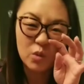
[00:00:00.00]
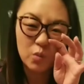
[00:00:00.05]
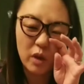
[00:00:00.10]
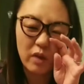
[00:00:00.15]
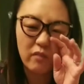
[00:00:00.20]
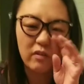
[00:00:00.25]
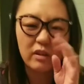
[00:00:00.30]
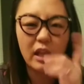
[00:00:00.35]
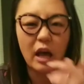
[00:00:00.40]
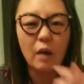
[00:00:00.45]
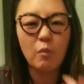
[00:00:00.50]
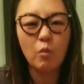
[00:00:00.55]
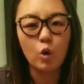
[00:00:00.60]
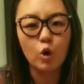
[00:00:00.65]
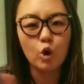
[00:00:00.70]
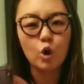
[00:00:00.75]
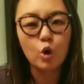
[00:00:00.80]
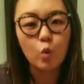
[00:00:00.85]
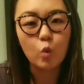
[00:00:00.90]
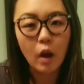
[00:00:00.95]
we have a lot more
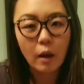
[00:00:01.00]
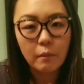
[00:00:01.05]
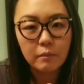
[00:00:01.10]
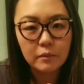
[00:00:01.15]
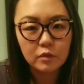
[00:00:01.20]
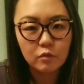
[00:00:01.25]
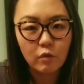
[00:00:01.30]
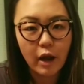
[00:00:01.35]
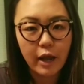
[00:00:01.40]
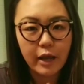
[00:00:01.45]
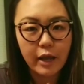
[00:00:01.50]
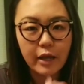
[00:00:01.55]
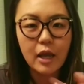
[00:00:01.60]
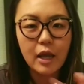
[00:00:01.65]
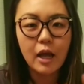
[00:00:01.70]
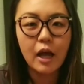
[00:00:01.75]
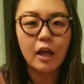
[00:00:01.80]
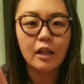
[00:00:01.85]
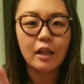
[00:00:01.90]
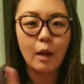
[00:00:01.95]
crumbs, right?
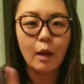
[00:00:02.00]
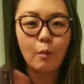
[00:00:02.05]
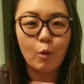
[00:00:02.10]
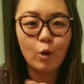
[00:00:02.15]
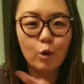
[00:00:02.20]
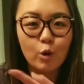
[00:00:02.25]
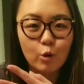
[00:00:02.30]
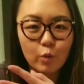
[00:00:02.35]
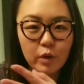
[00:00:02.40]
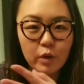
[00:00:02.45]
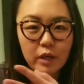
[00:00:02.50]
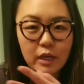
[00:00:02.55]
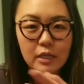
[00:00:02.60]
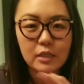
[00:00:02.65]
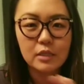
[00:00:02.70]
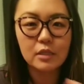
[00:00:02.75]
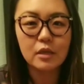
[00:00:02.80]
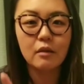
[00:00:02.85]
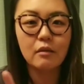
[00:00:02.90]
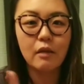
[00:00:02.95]
A lot more
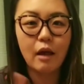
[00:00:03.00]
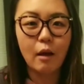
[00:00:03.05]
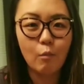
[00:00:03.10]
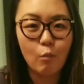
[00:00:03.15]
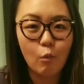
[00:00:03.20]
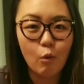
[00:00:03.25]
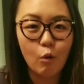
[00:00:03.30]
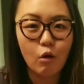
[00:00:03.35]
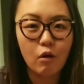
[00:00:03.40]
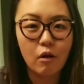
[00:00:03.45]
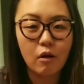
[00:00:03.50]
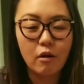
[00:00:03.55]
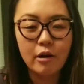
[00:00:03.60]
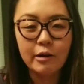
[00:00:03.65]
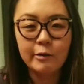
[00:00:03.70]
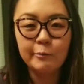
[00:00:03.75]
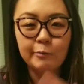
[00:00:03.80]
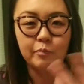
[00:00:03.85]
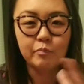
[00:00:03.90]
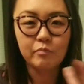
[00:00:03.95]
grease, a lot more
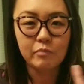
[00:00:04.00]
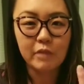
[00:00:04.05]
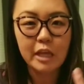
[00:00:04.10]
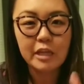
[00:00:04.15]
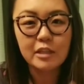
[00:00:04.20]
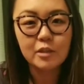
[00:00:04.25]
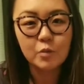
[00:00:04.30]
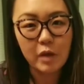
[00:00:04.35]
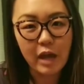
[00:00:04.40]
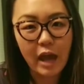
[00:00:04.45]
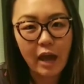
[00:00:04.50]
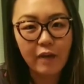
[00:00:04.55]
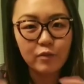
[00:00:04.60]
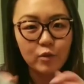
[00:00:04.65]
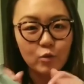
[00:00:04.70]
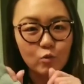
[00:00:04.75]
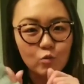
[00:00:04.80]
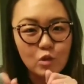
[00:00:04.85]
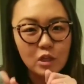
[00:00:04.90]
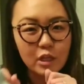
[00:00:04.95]
things we have to
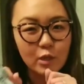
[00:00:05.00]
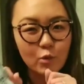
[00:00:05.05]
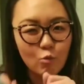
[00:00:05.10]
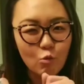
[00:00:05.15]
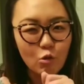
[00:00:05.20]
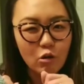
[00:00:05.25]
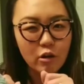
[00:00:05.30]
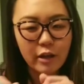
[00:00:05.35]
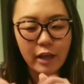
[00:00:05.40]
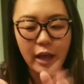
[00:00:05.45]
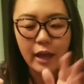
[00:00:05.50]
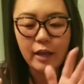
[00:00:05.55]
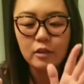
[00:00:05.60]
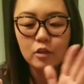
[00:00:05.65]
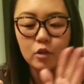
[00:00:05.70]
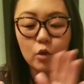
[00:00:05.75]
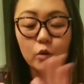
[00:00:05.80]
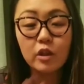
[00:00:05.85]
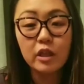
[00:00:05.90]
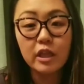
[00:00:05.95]
really work at.
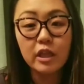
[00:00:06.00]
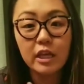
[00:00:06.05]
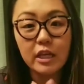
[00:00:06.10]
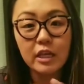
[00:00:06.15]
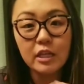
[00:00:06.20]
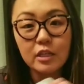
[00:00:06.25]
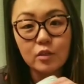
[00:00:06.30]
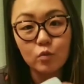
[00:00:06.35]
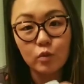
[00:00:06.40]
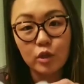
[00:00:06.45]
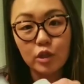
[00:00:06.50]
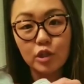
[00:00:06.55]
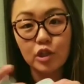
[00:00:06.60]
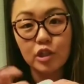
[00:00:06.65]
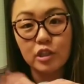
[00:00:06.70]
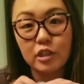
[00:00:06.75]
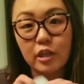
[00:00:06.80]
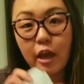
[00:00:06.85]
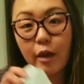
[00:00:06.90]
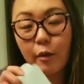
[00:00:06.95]
So these
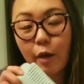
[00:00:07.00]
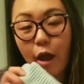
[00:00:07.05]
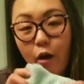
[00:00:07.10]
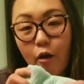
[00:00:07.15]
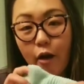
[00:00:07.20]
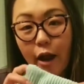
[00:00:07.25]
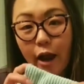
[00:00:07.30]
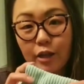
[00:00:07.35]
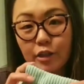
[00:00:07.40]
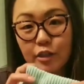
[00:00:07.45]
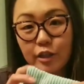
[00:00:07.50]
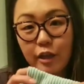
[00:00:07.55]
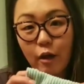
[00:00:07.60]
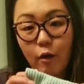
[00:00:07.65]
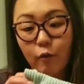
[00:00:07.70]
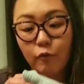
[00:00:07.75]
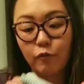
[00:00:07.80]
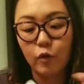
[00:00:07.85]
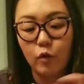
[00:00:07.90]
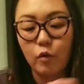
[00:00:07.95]
ridges are actually
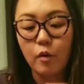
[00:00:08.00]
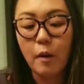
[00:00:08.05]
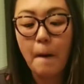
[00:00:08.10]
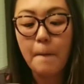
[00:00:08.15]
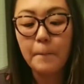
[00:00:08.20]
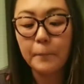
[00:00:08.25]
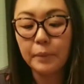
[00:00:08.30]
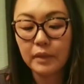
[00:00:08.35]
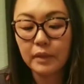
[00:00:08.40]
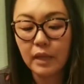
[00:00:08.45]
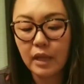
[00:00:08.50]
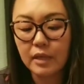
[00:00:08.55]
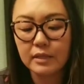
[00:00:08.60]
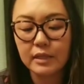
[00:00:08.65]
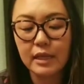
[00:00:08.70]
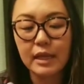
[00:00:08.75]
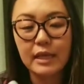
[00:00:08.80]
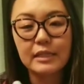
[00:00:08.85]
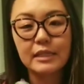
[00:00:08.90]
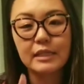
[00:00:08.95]
helpful. Plus,
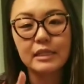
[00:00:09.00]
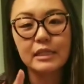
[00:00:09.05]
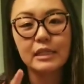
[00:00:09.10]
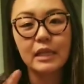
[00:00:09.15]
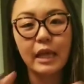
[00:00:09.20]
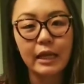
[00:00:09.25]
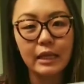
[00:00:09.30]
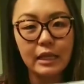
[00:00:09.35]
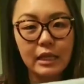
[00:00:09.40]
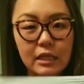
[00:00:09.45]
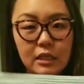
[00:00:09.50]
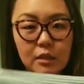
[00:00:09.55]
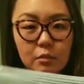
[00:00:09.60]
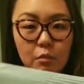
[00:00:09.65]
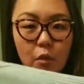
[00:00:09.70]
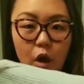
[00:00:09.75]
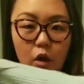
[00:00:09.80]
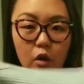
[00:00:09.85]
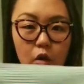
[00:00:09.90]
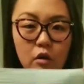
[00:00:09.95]
it's slightly
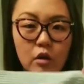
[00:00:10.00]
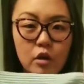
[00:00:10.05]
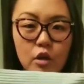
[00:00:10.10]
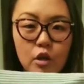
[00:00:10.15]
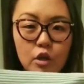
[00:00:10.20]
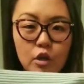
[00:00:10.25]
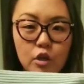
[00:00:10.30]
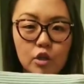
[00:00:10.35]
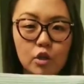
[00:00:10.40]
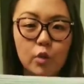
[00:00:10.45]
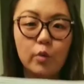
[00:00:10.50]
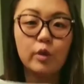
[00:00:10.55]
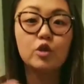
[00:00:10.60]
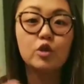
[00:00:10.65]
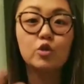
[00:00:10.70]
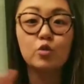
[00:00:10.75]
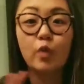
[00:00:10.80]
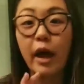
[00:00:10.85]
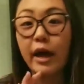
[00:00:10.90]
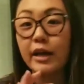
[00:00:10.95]
smaller, so it
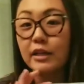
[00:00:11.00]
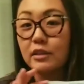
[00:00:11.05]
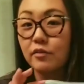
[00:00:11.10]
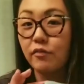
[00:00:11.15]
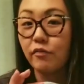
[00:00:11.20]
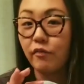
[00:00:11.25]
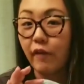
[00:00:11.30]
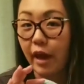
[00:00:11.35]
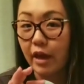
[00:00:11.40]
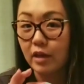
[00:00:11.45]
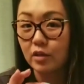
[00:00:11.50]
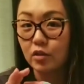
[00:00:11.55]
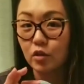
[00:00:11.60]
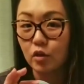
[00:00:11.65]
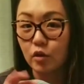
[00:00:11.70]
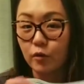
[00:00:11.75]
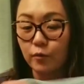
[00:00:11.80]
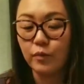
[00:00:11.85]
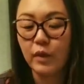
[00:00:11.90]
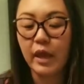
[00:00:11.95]
dries faster.
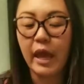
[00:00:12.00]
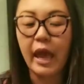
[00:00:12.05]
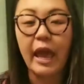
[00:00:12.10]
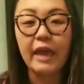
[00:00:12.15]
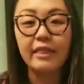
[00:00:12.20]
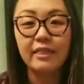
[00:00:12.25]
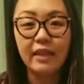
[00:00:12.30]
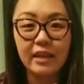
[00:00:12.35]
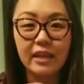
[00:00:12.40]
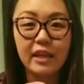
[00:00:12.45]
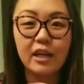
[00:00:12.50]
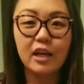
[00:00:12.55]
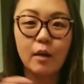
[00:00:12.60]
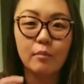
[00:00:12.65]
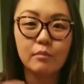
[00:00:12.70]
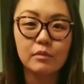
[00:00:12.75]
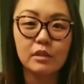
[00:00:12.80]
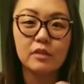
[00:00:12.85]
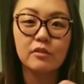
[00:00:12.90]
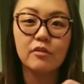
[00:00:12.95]
And then it
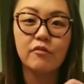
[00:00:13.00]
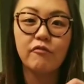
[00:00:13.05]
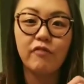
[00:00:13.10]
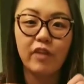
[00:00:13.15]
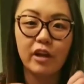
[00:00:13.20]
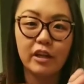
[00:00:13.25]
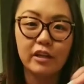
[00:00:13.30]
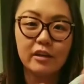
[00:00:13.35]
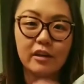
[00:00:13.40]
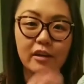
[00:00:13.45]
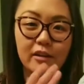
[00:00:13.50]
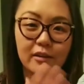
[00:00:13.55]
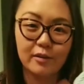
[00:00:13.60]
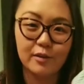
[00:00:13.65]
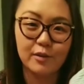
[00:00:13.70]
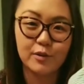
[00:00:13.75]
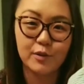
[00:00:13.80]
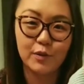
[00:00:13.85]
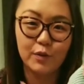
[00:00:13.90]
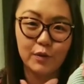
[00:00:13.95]
comes in fun colors,
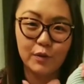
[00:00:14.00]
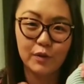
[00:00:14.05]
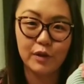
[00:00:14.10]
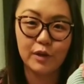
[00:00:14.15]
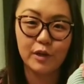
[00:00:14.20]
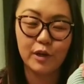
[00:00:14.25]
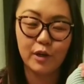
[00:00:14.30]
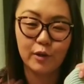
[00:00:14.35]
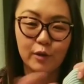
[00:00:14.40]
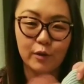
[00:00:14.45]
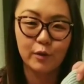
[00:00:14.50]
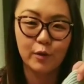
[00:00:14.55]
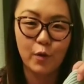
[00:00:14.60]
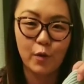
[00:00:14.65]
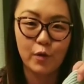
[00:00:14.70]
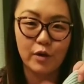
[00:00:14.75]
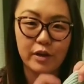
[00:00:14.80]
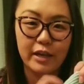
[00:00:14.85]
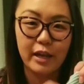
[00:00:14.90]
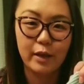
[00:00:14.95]
so you can color
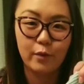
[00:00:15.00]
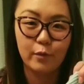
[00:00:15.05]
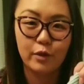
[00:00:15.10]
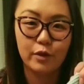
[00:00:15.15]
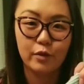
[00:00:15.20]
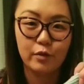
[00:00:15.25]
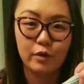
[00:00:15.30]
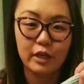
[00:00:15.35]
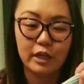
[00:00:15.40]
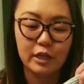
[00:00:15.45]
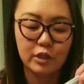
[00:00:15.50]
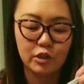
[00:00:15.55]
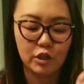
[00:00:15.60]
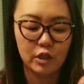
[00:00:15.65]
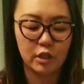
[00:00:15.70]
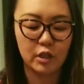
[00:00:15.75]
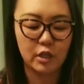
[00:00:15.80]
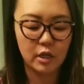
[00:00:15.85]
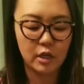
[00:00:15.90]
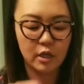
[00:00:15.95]
coordinate with your kitchen.
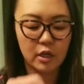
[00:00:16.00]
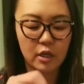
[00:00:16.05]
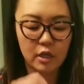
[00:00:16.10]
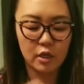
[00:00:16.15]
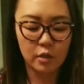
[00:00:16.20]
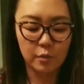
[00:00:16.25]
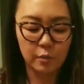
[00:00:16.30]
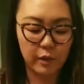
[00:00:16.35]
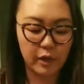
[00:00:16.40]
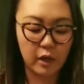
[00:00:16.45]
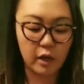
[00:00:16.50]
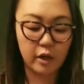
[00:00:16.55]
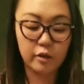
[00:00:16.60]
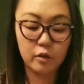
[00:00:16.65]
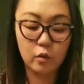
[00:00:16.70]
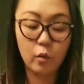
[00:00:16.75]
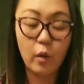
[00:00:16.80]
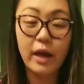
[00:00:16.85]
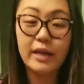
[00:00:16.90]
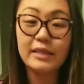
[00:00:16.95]
But
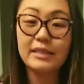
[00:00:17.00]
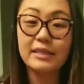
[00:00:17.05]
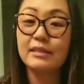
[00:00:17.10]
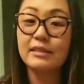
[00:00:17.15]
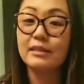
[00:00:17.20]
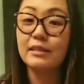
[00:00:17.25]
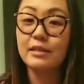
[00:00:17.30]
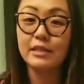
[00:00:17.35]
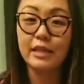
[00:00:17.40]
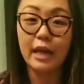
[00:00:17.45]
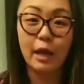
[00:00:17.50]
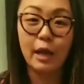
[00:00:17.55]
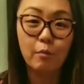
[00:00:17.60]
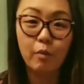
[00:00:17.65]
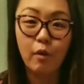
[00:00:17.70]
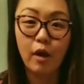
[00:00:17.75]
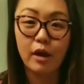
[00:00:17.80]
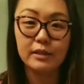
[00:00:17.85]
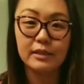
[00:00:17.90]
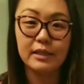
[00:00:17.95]
otherwise, it's the same
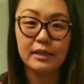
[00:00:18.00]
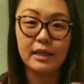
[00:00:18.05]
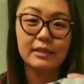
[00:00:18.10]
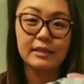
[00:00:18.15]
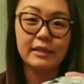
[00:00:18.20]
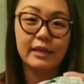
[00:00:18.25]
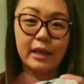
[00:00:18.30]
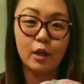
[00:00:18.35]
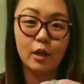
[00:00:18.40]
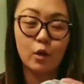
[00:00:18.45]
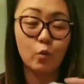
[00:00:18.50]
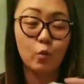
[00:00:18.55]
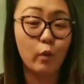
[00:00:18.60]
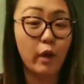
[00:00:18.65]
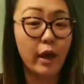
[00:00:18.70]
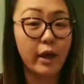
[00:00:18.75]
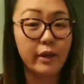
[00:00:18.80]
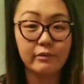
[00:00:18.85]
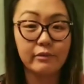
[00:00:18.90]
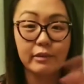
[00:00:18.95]
process. Get it
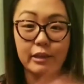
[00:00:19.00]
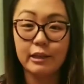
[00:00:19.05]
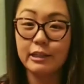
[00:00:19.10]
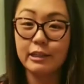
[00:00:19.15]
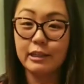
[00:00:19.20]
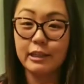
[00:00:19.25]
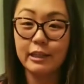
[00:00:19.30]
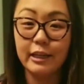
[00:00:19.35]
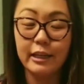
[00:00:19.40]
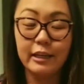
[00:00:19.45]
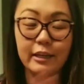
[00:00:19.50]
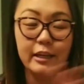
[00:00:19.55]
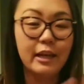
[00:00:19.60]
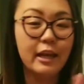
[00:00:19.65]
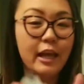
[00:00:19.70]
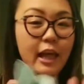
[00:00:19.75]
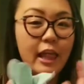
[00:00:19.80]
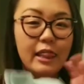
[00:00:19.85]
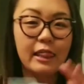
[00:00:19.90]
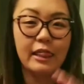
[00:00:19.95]
wet, clean.
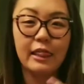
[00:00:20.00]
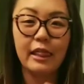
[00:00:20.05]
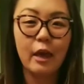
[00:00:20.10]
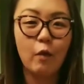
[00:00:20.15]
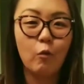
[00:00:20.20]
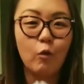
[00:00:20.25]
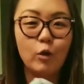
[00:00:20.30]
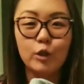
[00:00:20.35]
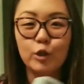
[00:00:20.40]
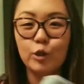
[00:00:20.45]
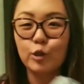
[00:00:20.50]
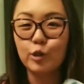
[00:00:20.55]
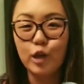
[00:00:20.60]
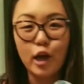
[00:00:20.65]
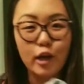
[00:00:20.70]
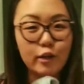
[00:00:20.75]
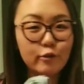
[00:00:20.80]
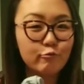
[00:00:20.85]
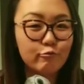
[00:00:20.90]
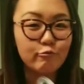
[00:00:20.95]
Once you're
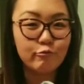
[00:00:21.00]
done,